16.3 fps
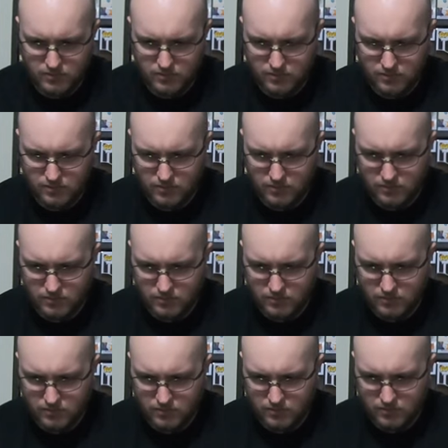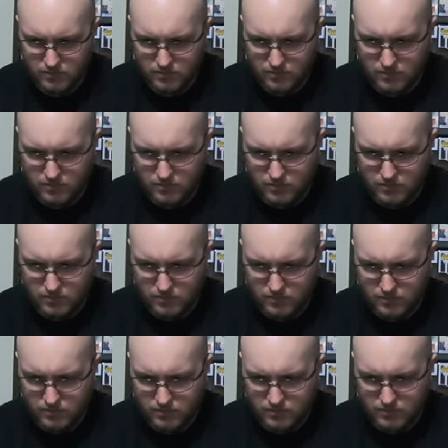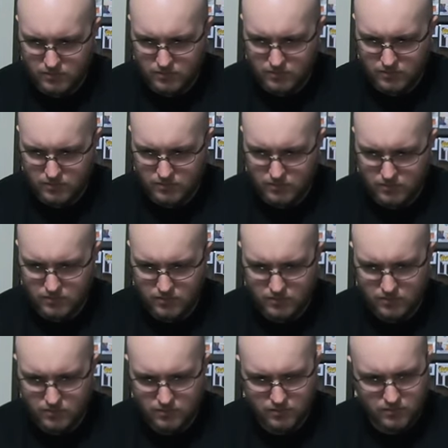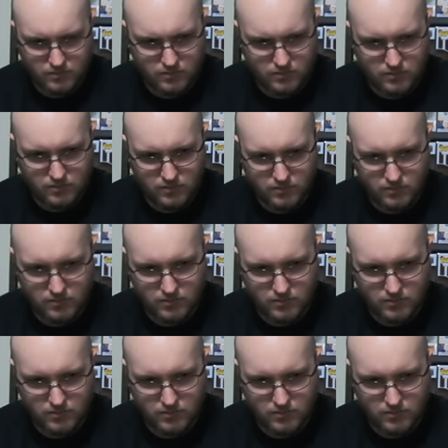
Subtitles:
The person shown says nothing.